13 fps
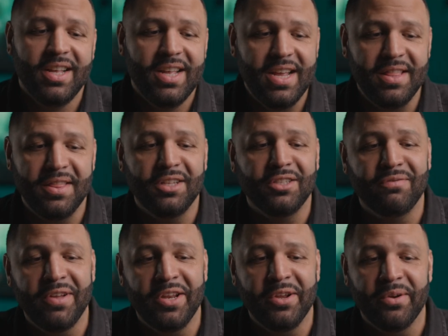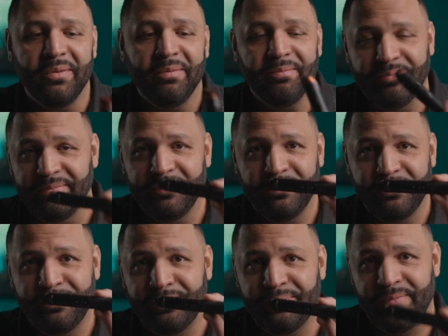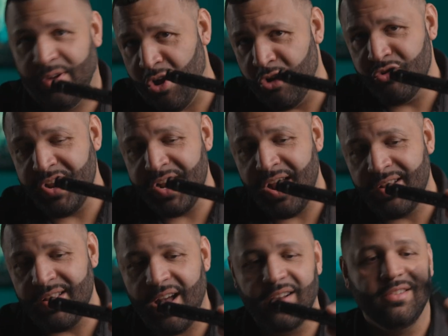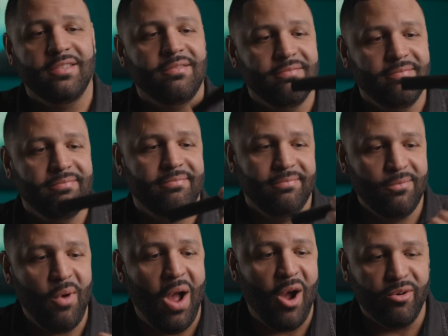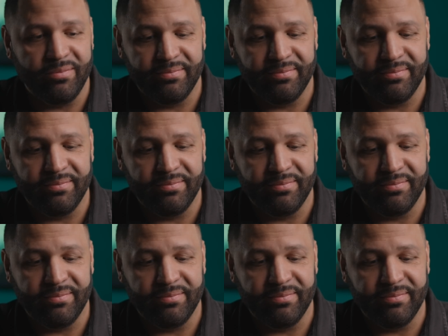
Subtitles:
in this video. $189. Wow.